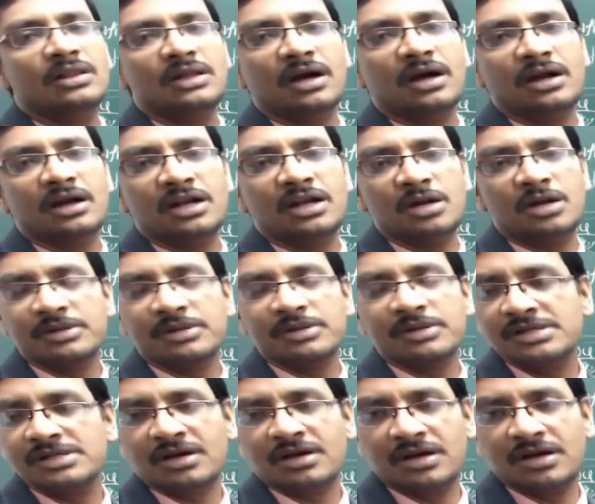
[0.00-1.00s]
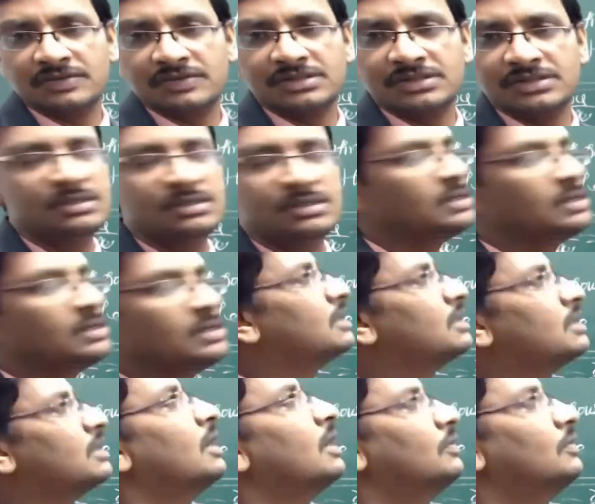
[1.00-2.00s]
the 100% curves.
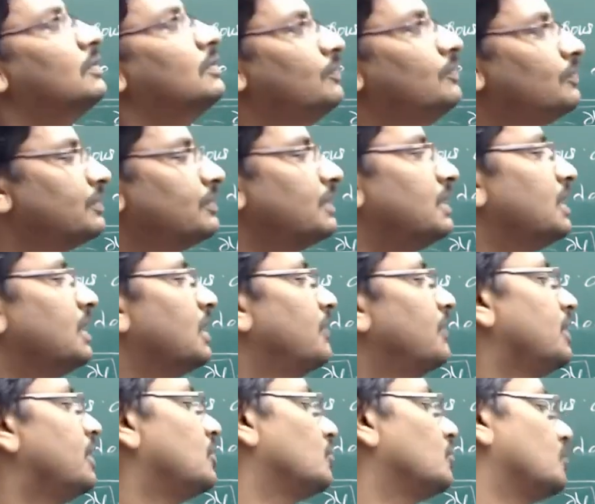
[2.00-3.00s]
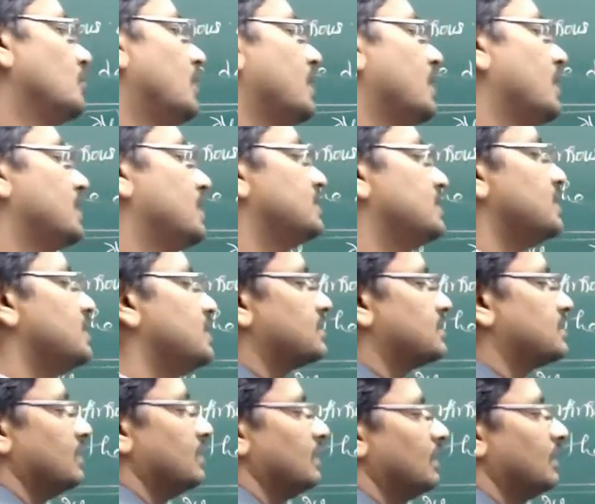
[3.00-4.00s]
Now the derivative to exist,
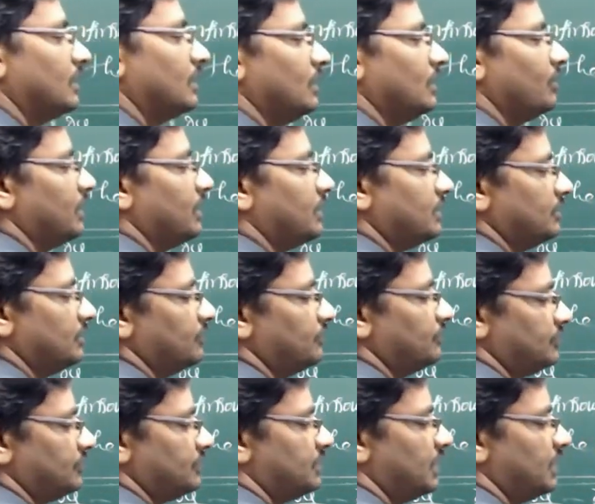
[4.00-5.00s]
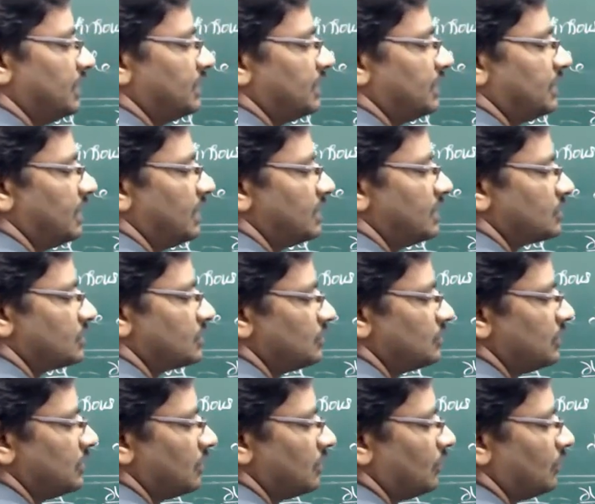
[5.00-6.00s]
limit z tends to
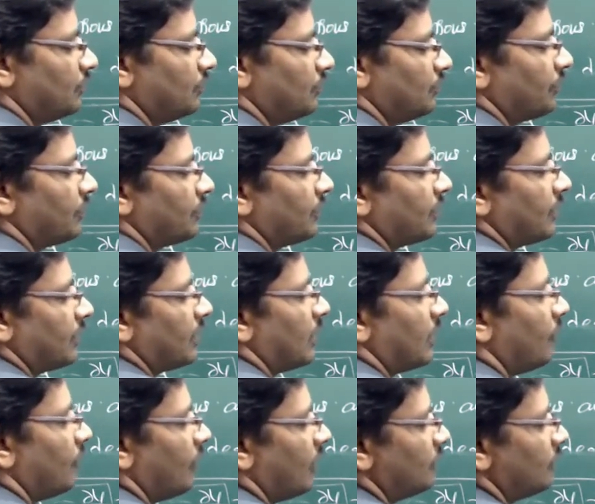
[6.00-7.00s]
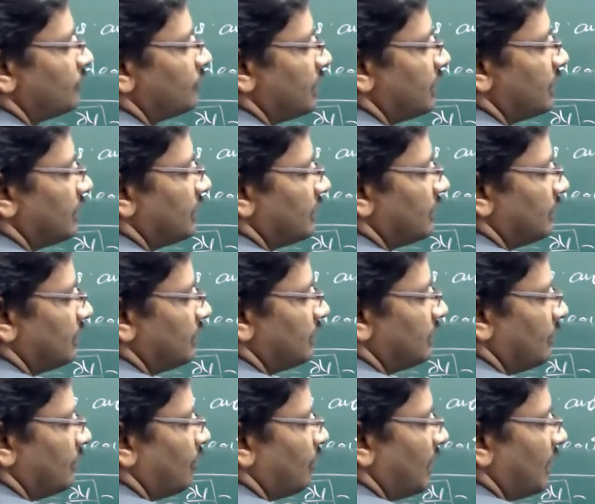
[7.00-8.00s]
0, f of z
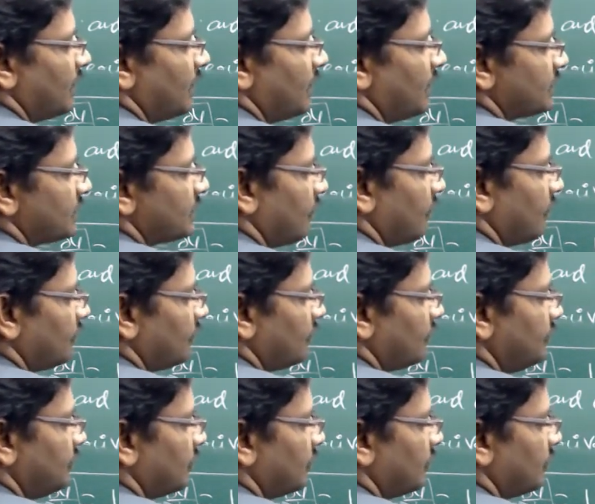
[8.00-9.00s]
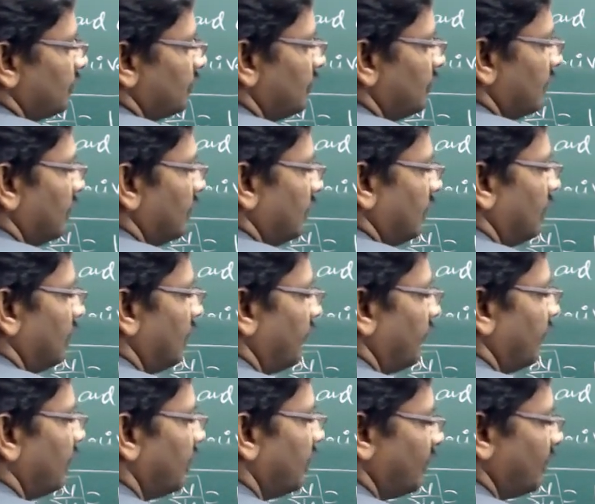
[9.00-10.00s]
minus f of 0
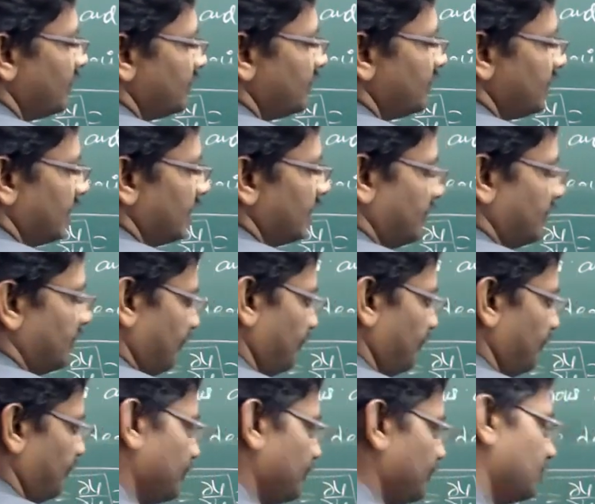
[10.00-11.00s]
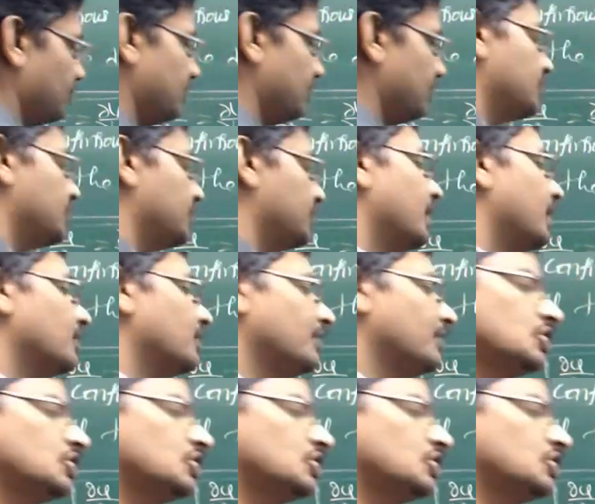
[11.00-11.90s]
divided by z. So this is what we need to